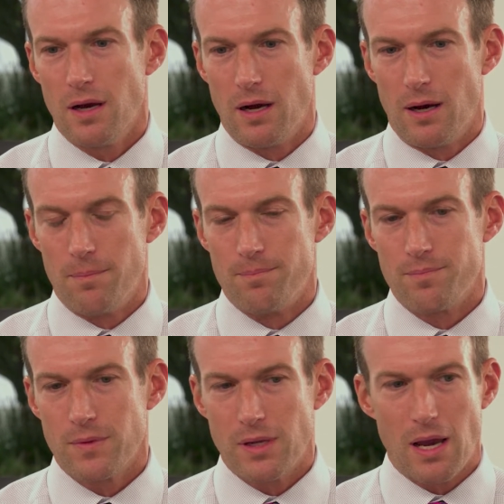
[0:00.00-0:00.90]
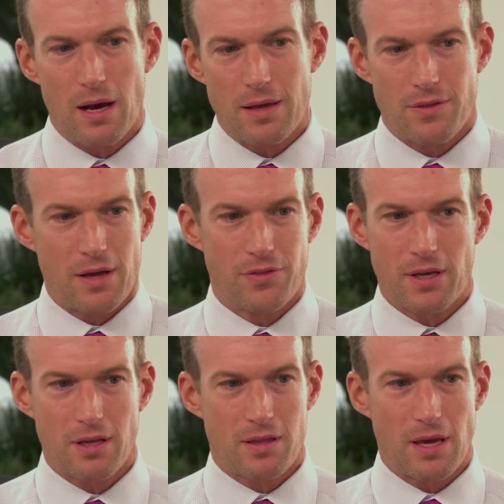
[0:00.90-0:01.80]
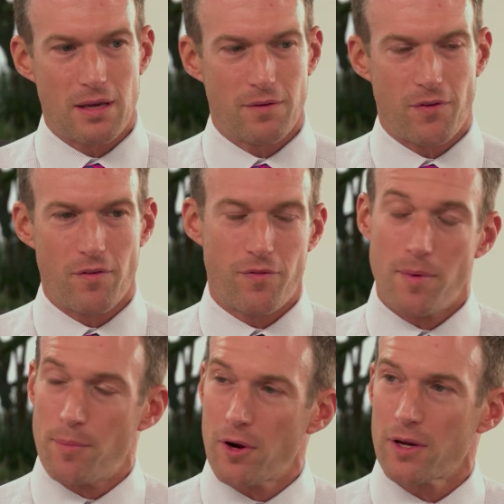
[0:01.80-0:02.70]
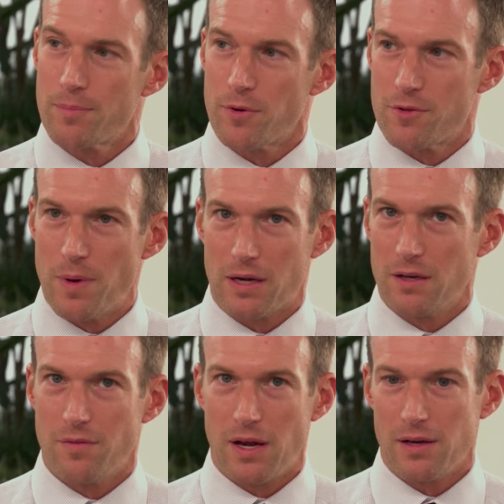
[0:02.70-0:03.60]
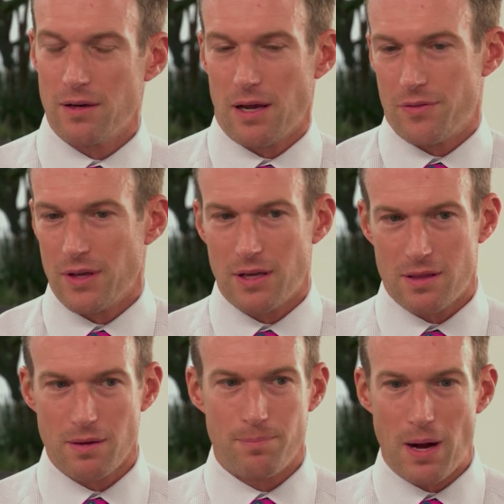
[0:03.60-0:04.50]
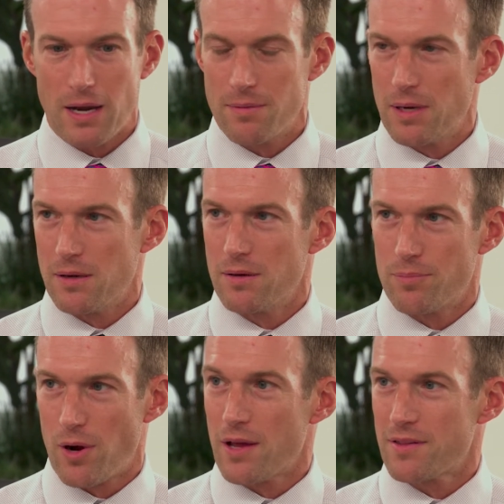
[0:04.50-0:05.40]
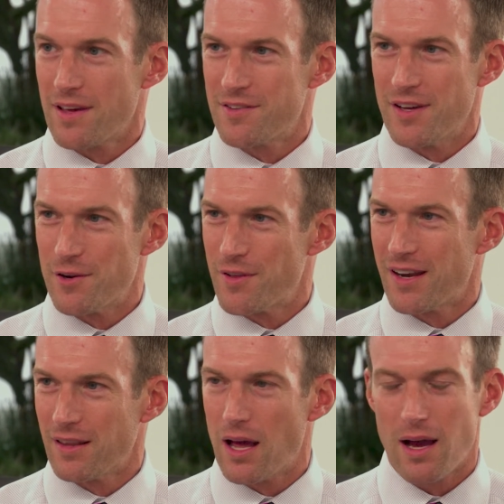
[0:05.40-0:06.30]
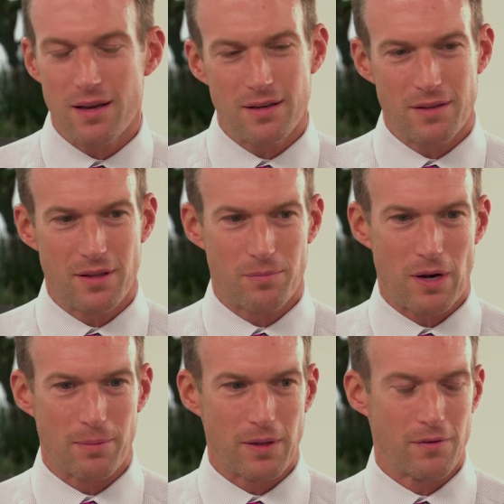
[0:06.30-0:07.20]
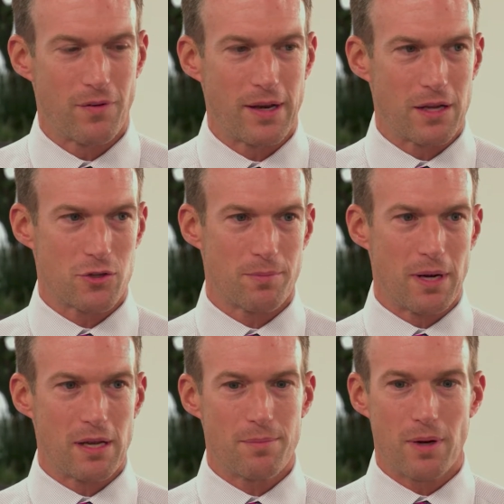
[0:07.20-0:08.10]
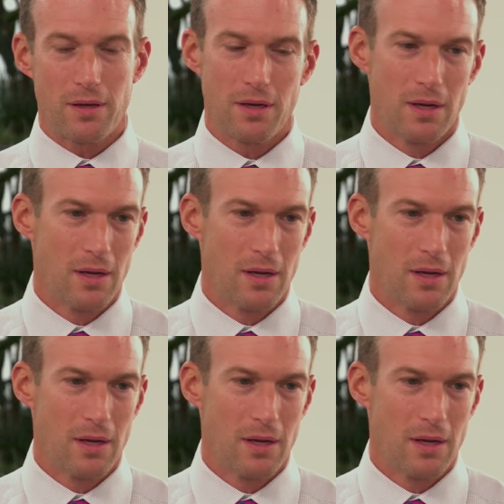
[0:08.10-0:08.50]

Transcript: I think it's from a market perspective, I think it's a bottoming process. You hear that a lot, I think probably in the financial media, but